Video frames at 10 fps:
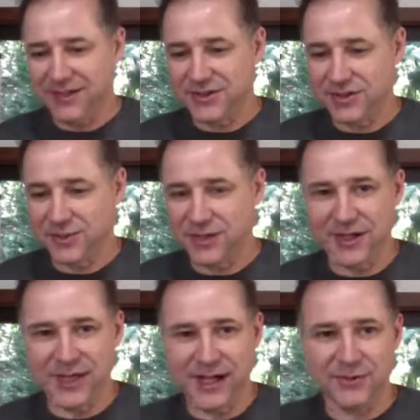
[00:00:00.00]
And so we're
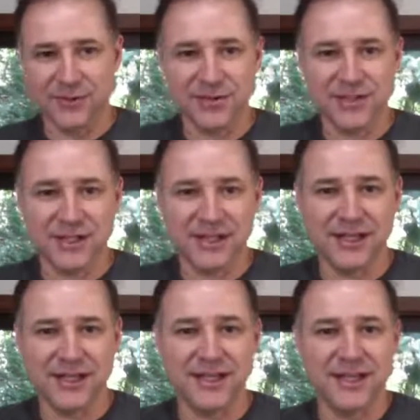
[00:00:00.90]
gonna get Ruslan
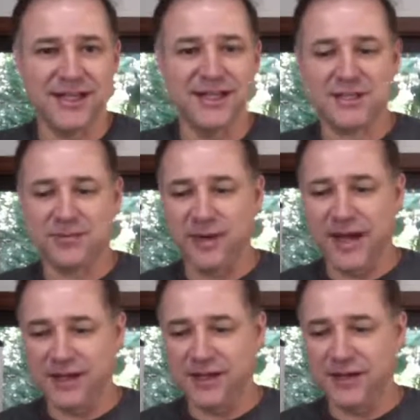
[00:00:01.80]
and Yanis
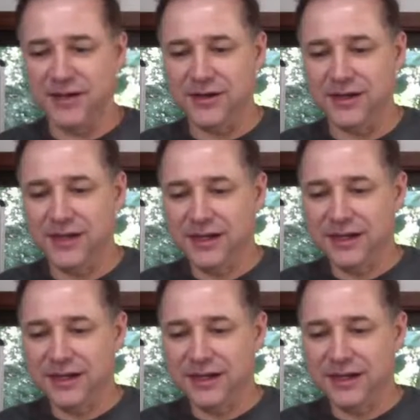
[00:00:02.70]
back here.